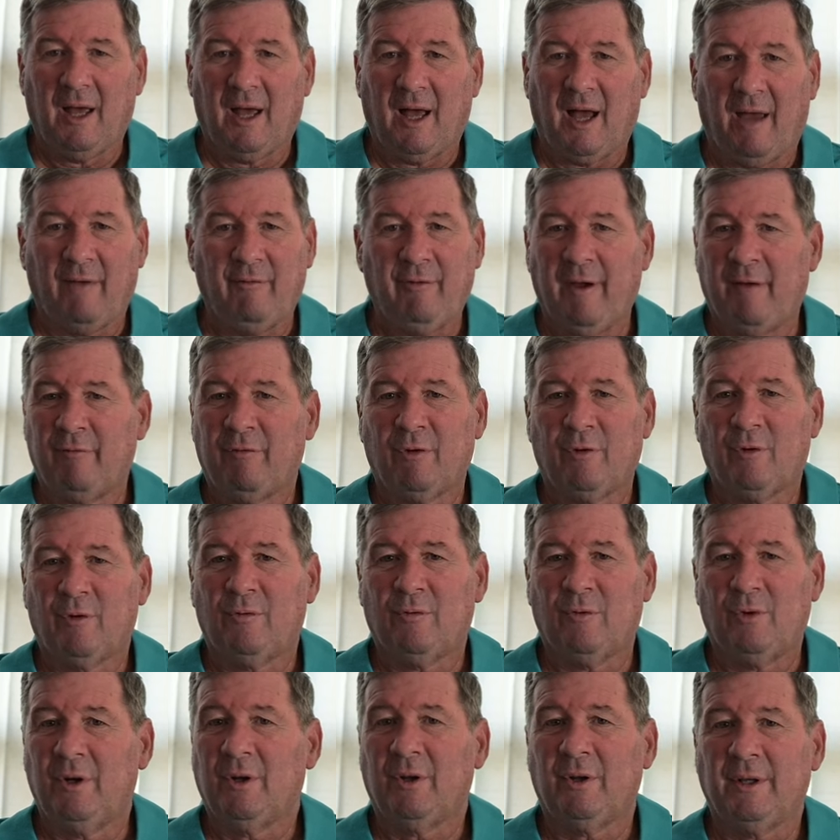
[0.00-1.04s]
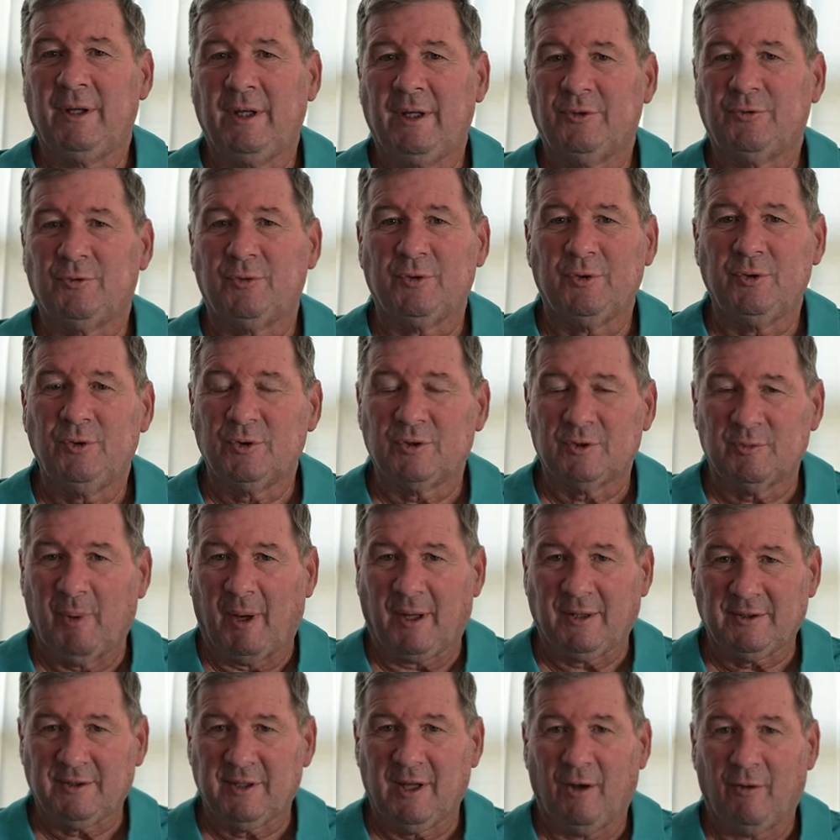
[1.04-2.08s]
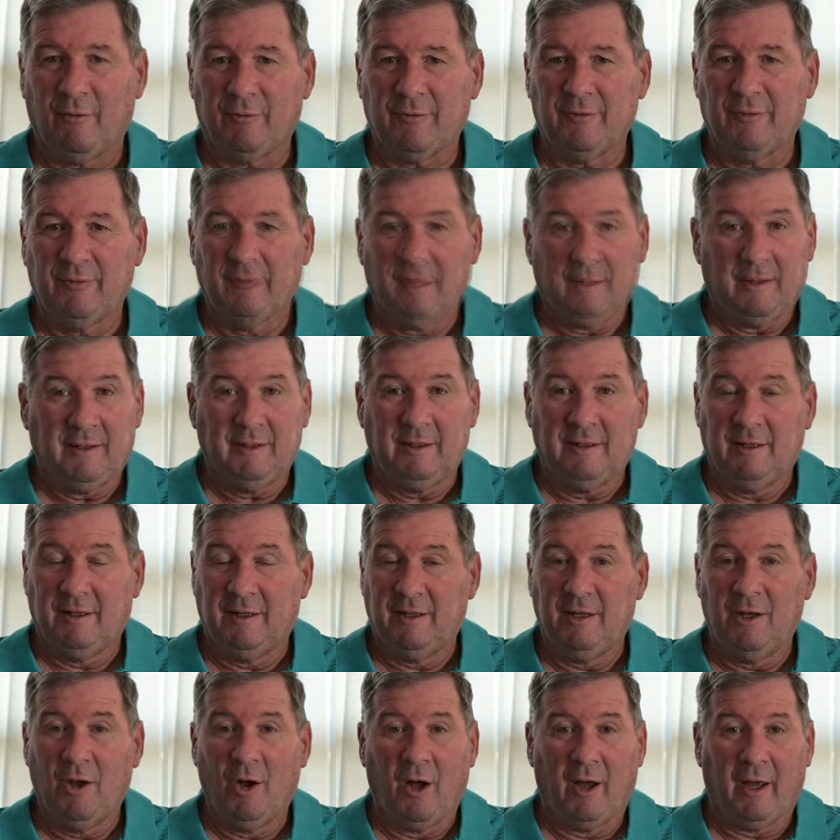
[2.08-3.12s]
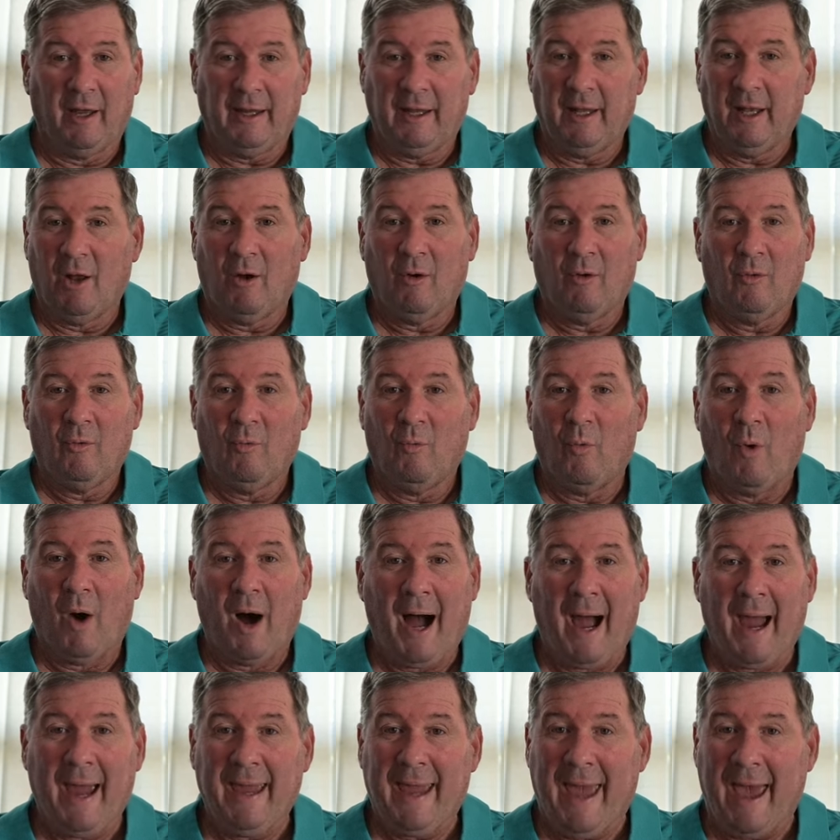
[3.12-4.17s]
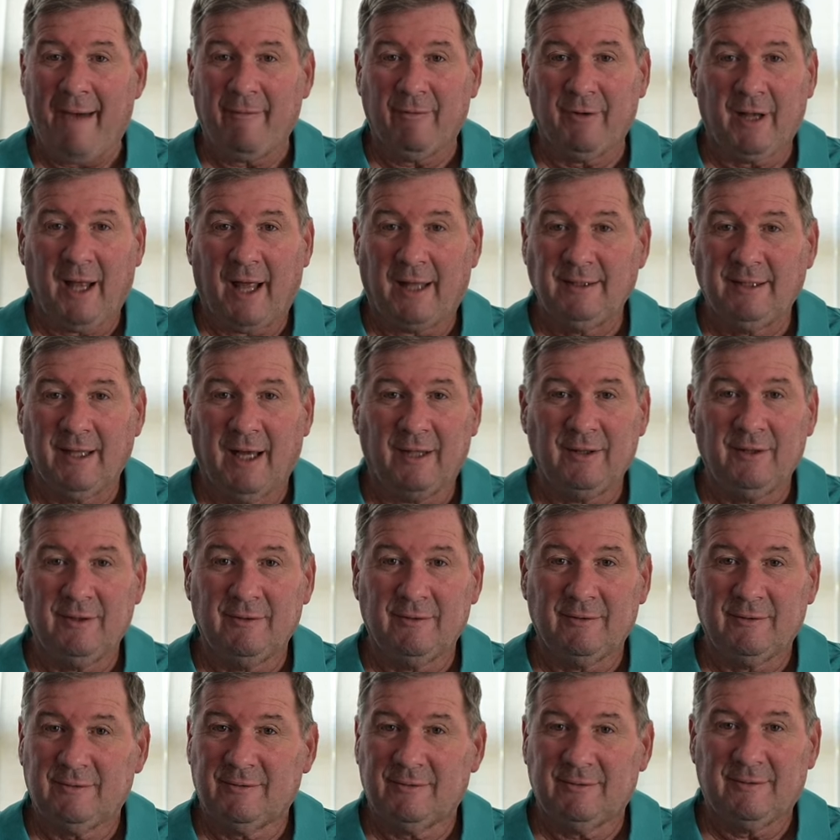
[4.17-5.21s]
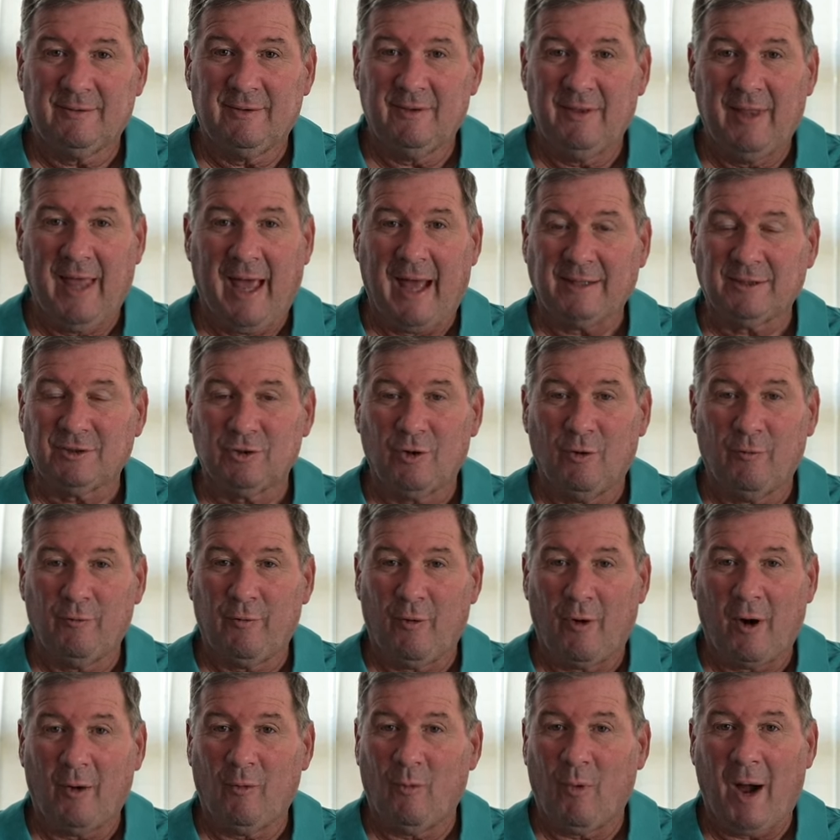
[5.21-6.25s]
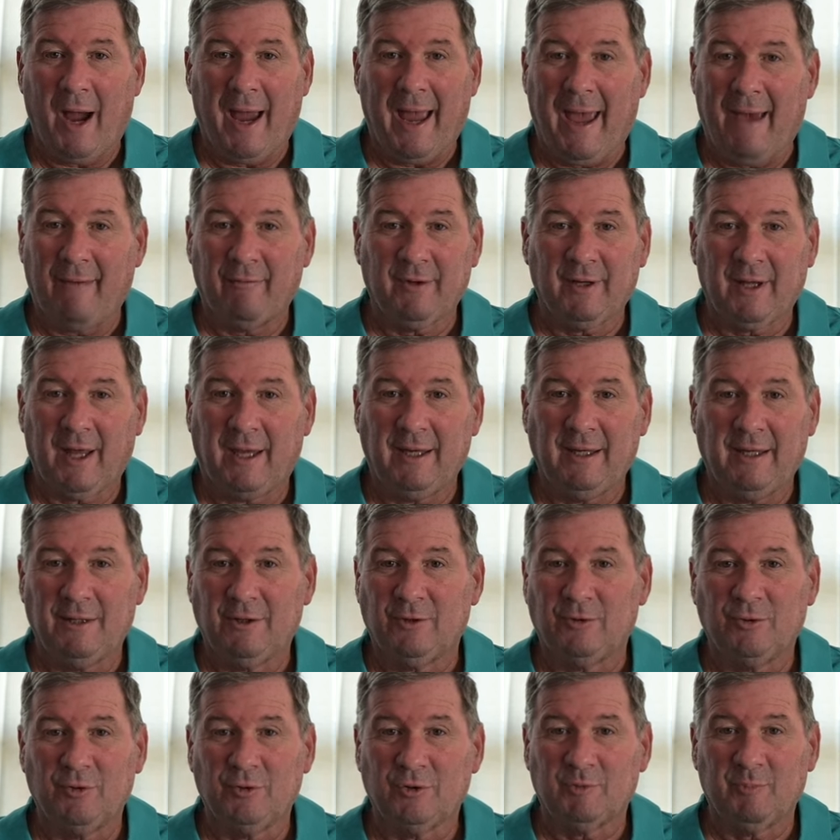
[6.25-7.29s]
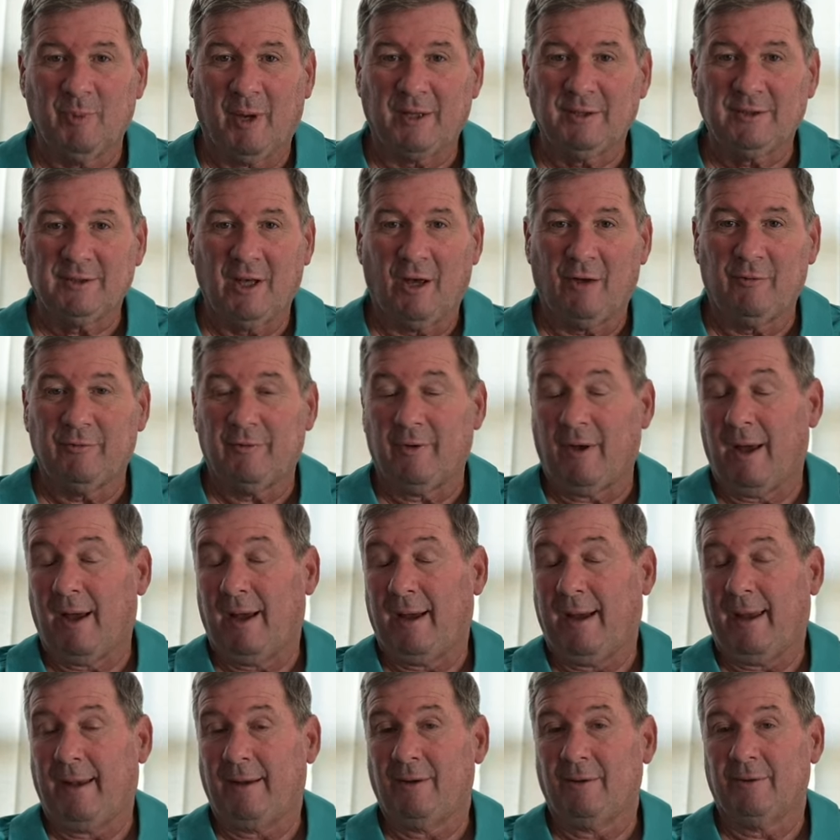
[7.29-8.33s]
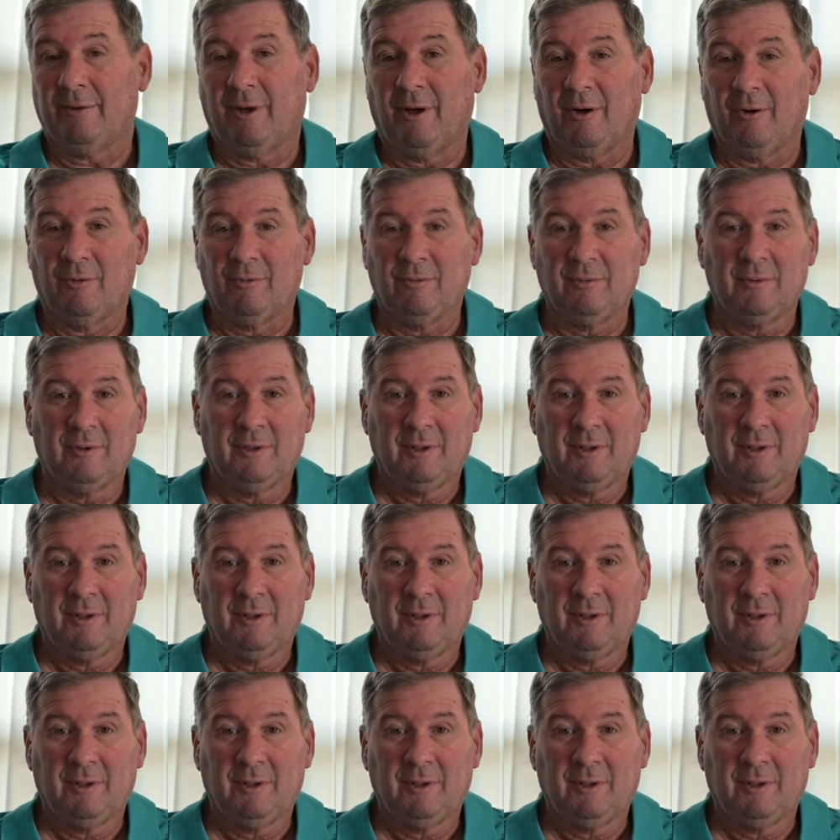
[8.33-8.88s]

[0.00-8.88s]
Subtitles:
I've ever really introduced myself. Why haven't I done that so far? Why haven't I introduced myself? I don't know.